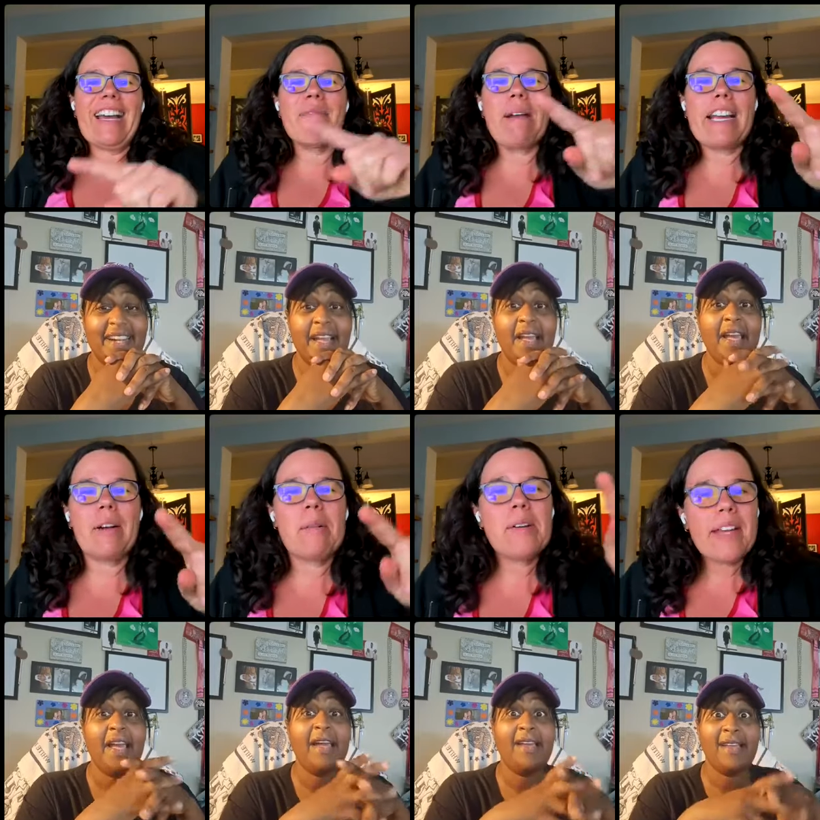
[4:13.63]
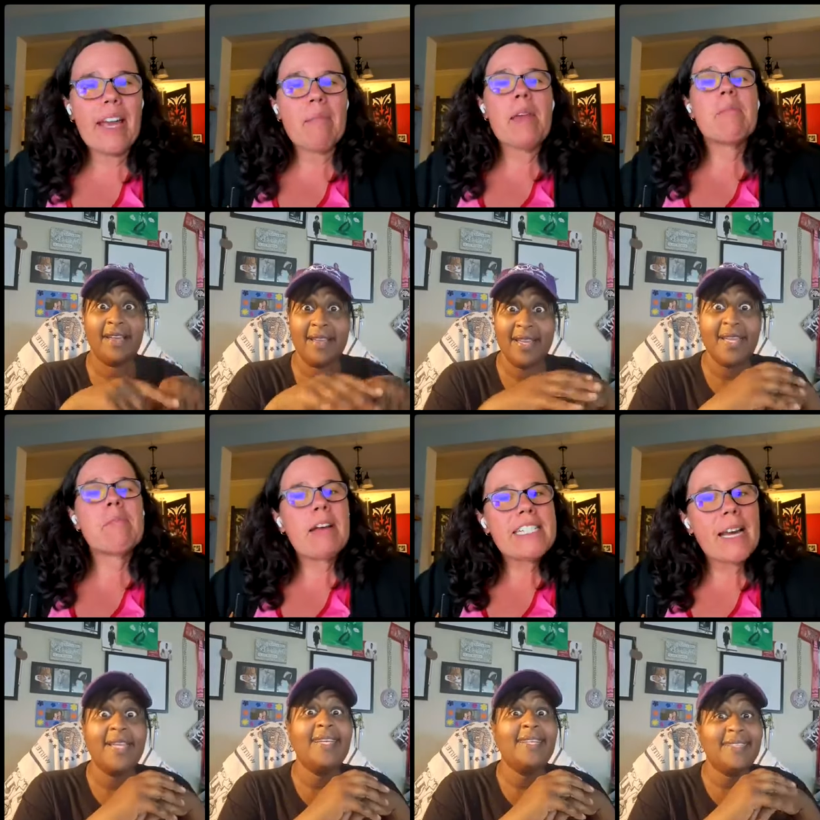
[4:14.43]
Speaker 1: I'll count back up. Okay,
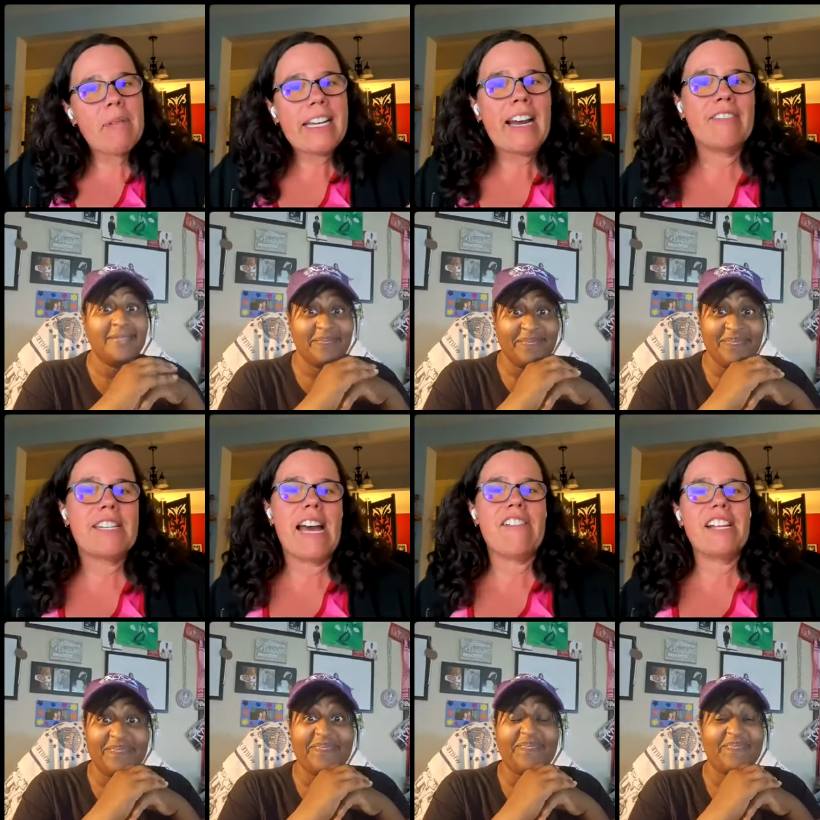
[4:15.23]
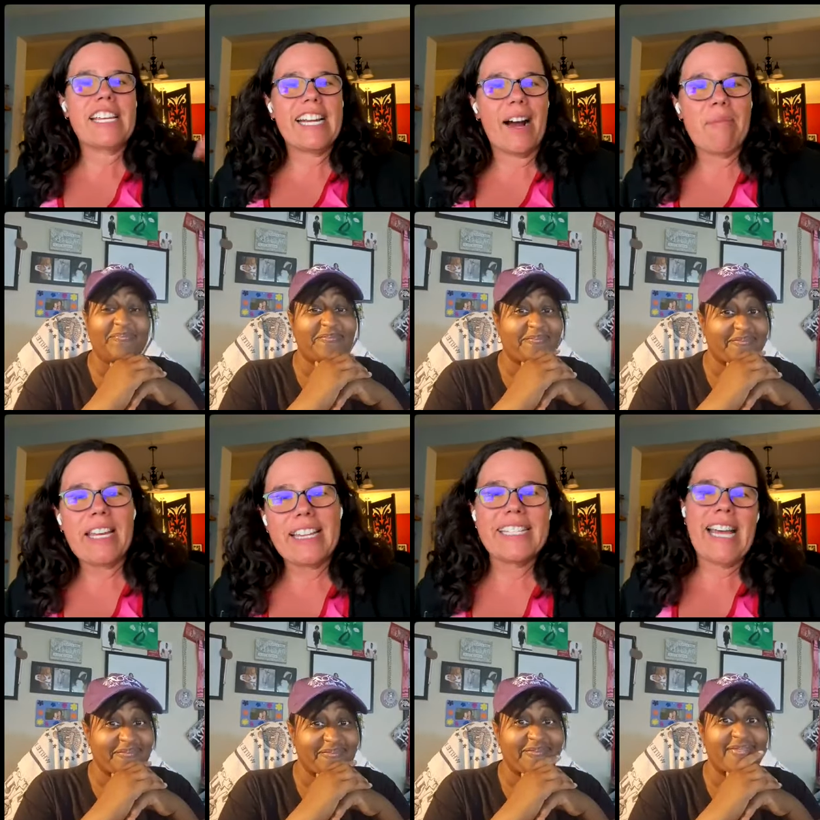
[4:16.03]
maybe by time I count down again, I'll
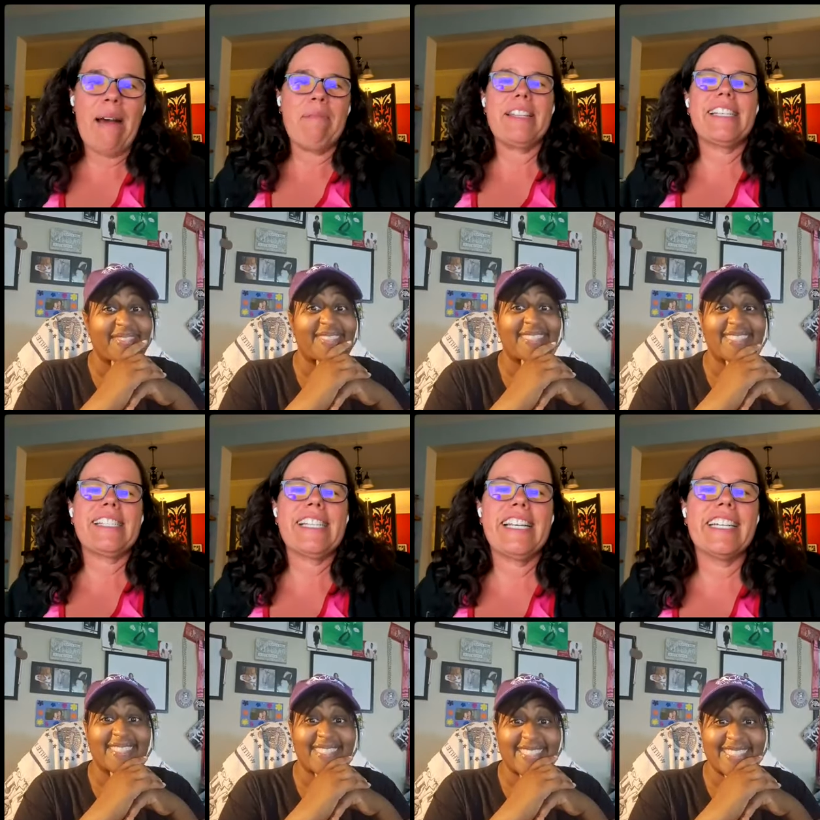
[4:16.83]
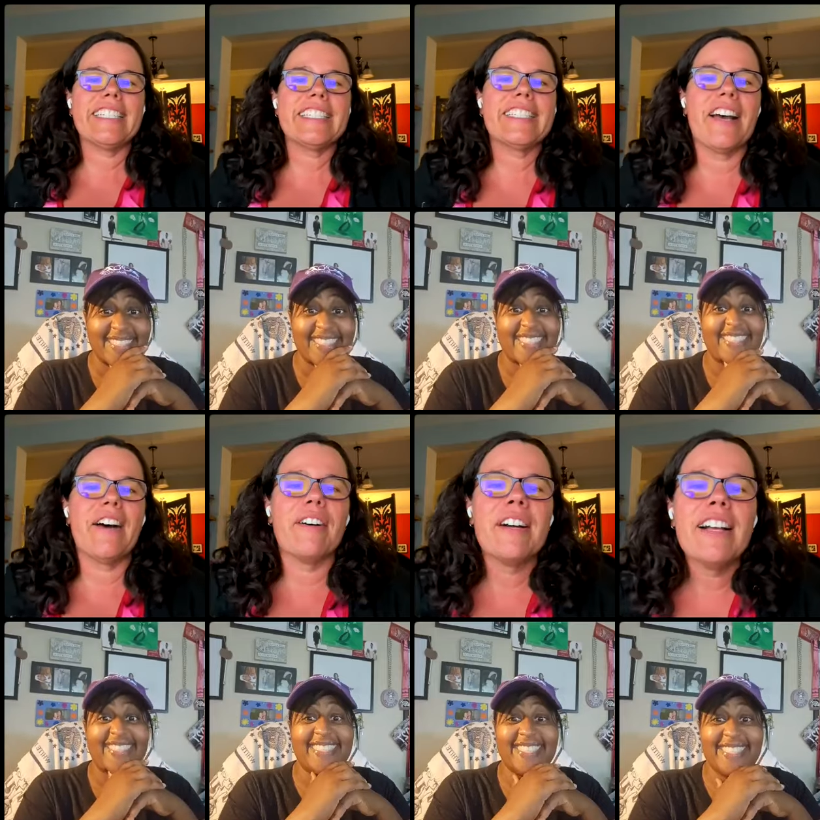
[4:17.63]
be at the top of this hill.
Speaker 2: So,
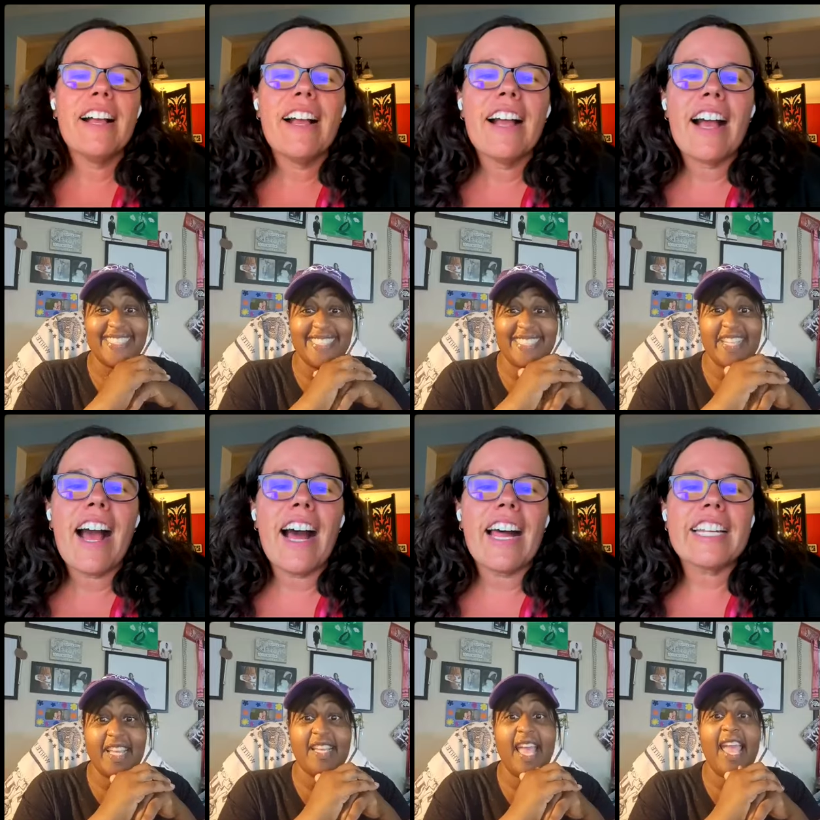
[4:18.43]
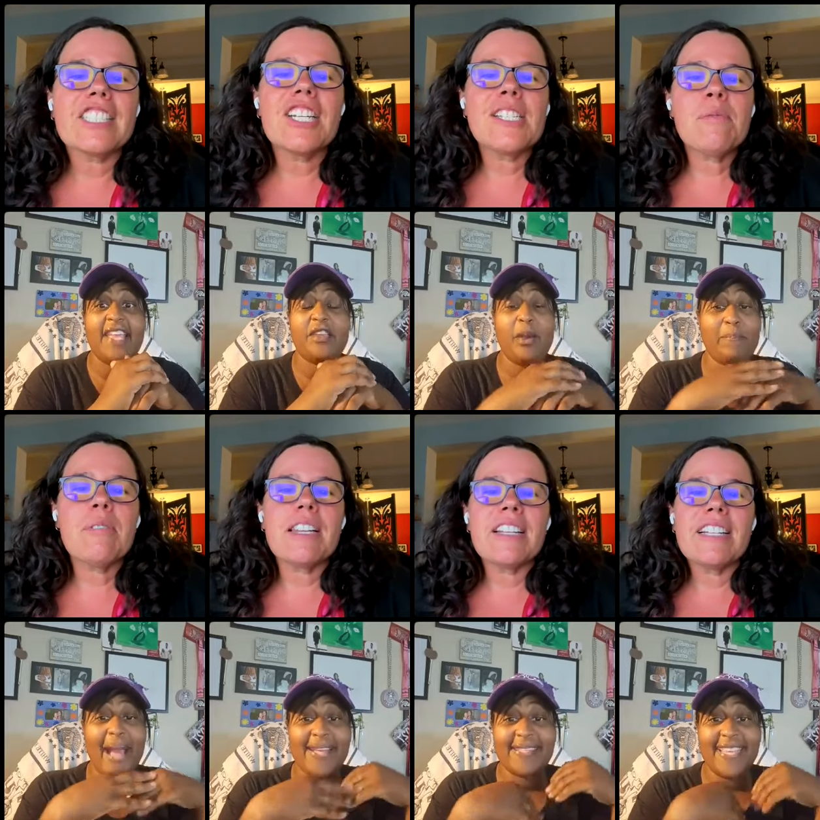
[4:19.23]
and uh, your bike
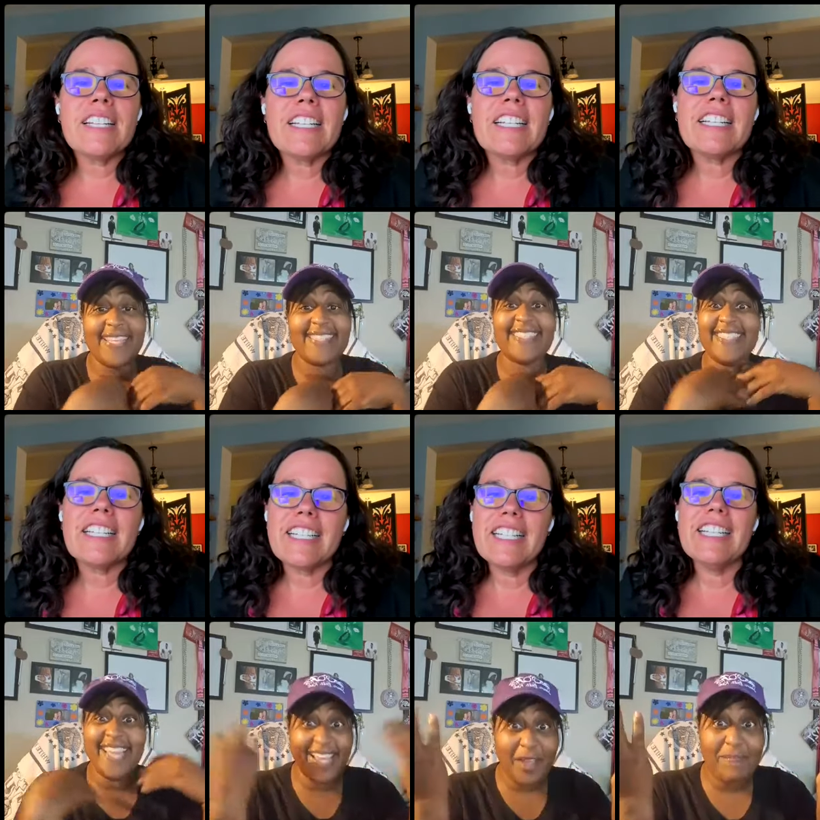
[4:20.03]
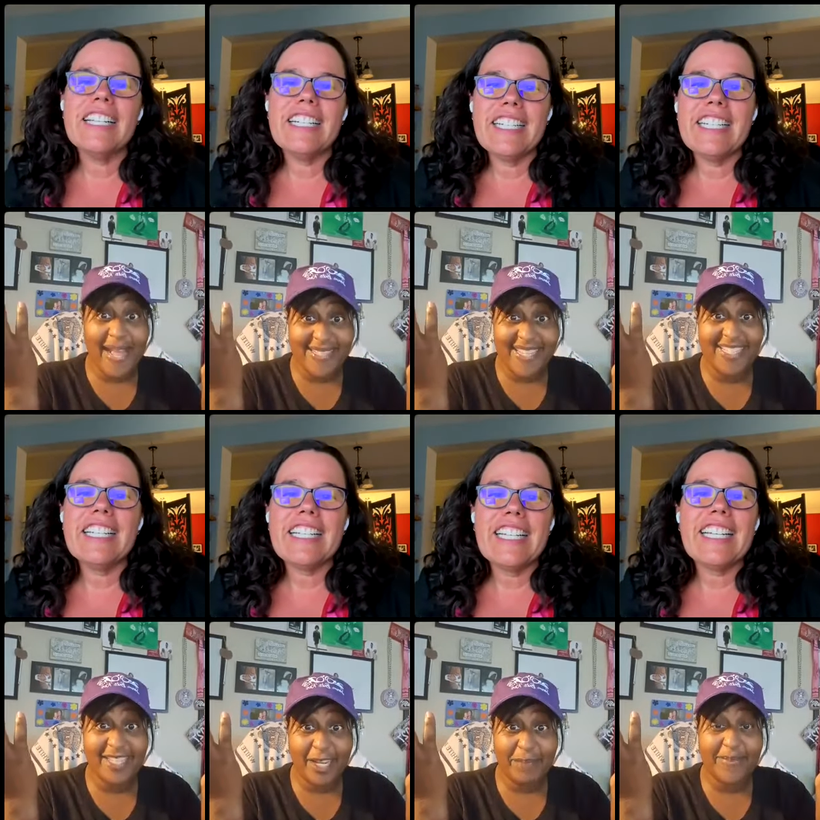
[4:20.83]
says, will yeah, your bike says
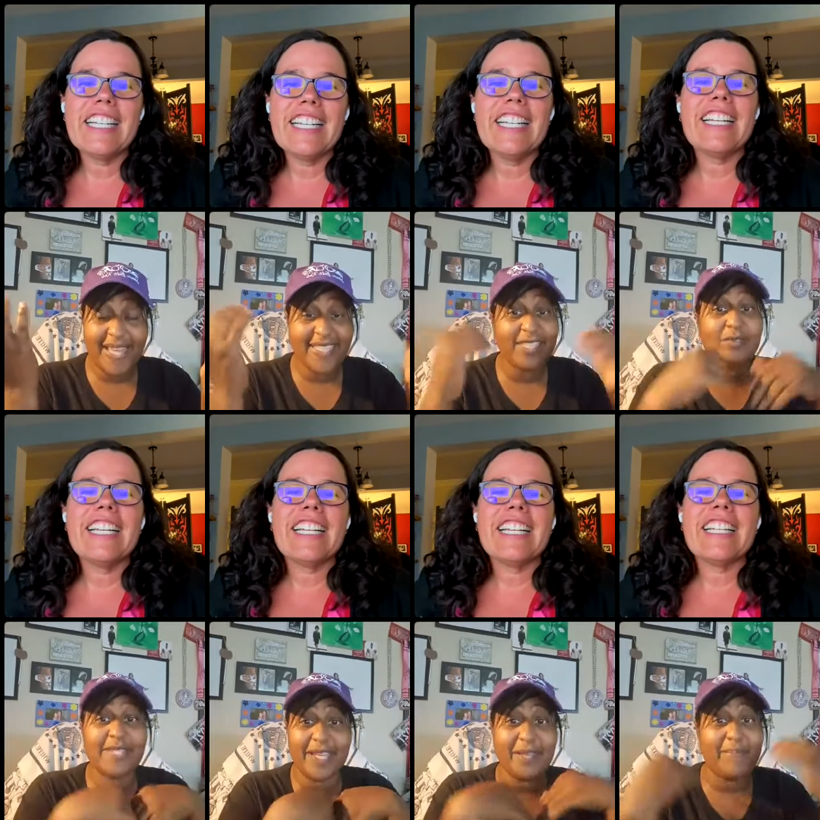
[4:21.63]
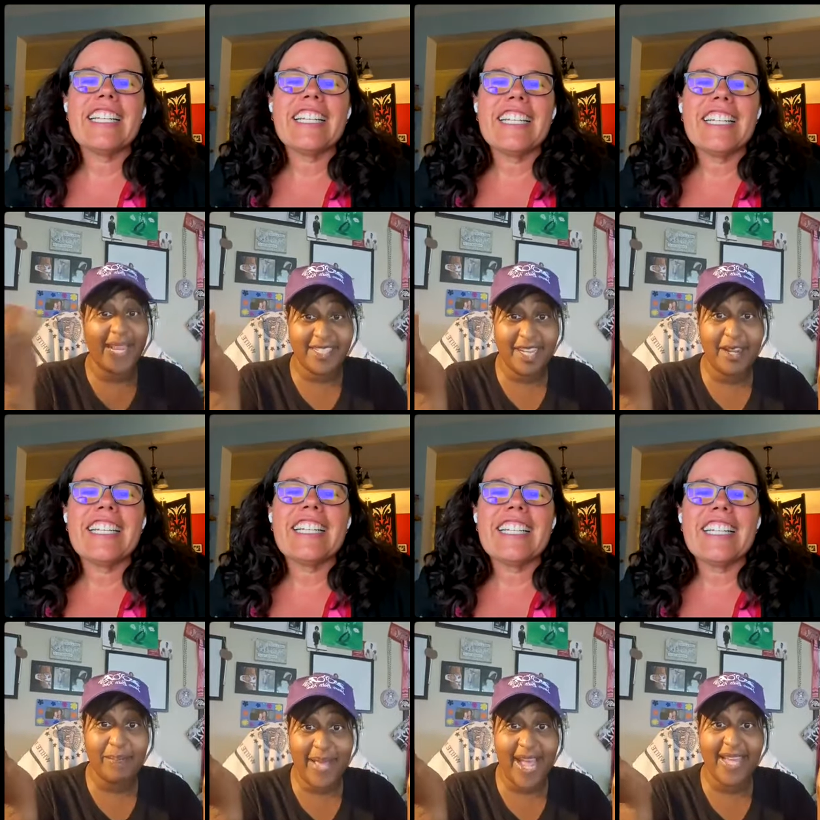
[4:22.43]
shut up legs, and you tell the bike shut
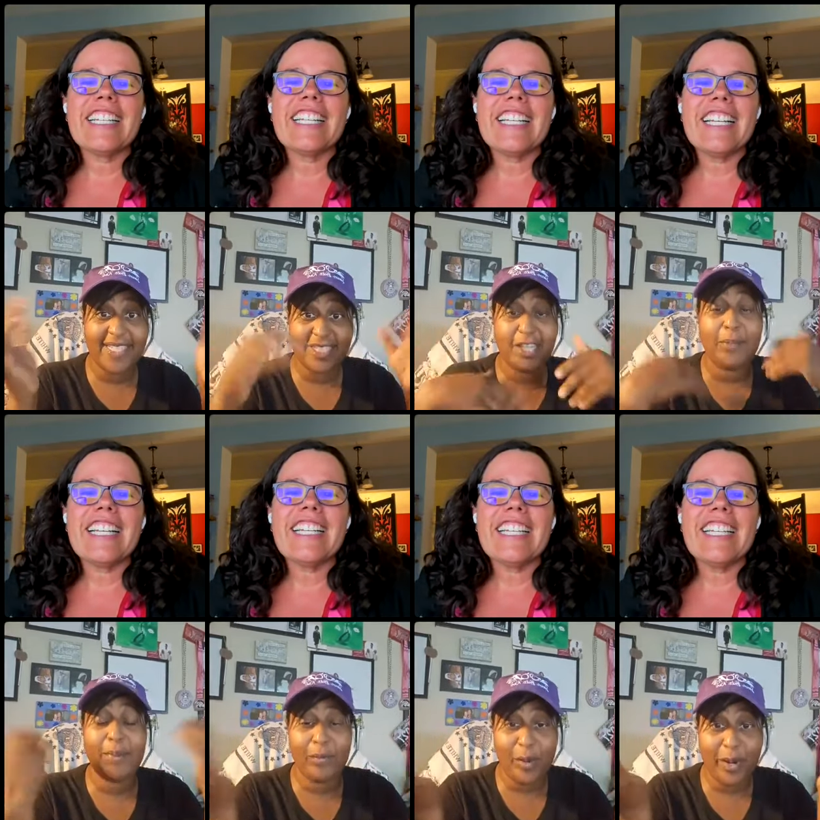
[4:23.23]
up behind it, shut up and